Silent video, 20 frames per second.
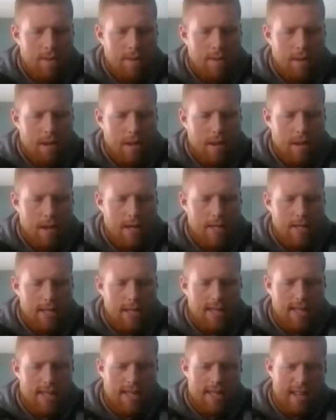It's got
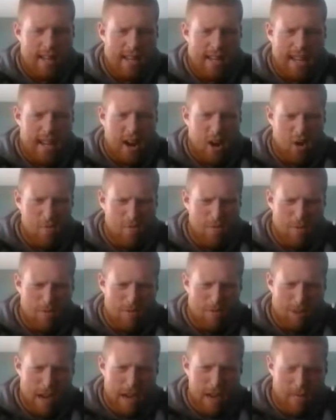this kind of carbon
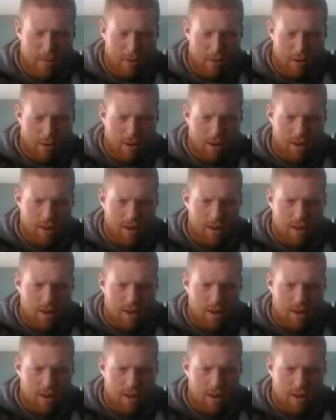fiber